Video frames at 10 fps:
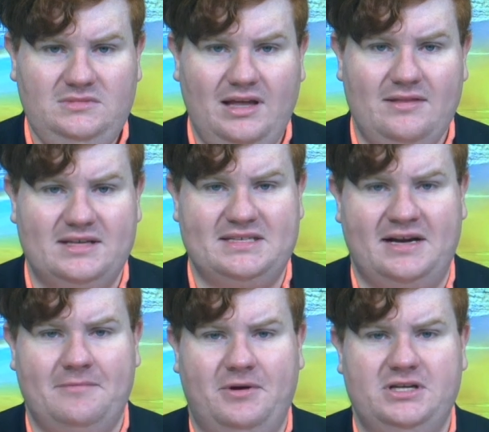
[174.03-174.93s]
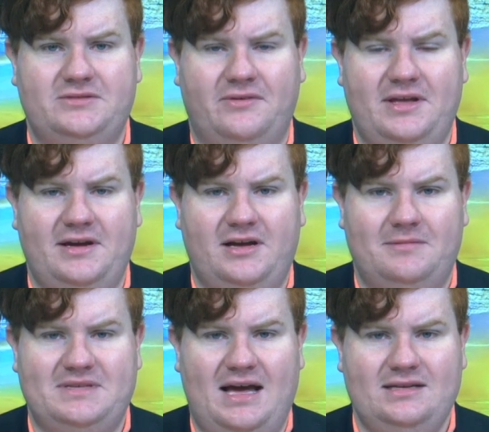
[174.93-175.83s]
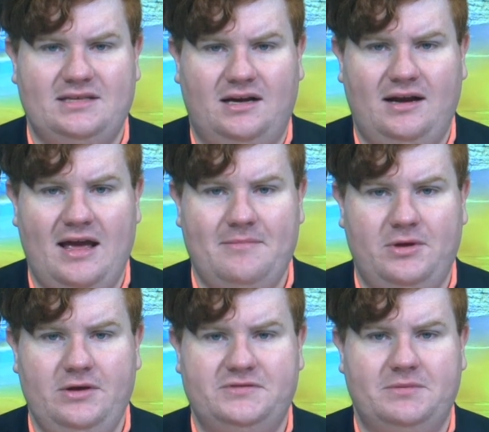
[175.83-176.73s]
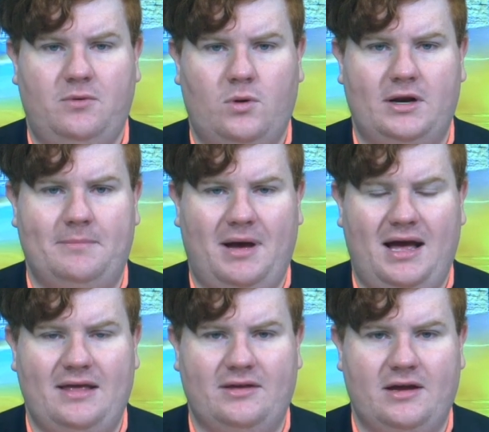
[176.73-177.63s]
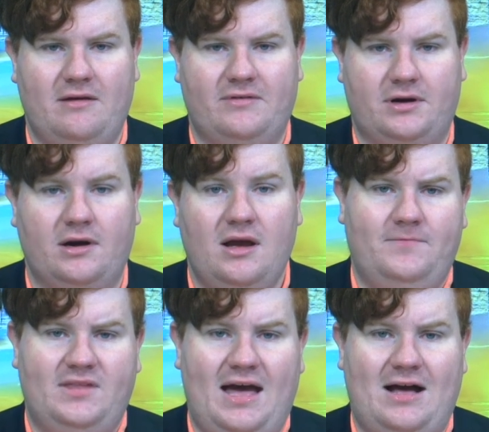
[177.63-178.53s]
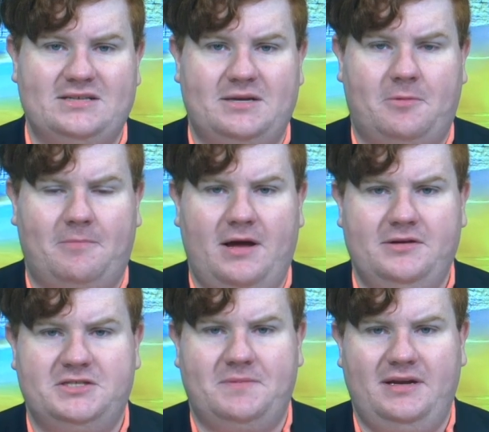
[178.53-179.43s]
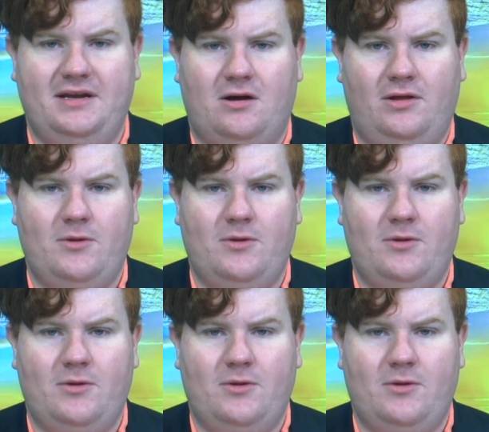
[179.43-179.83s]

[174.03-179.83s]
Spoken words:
The Senate pushed for the income tax cut, a move supported by the governor. The House had proposed spending only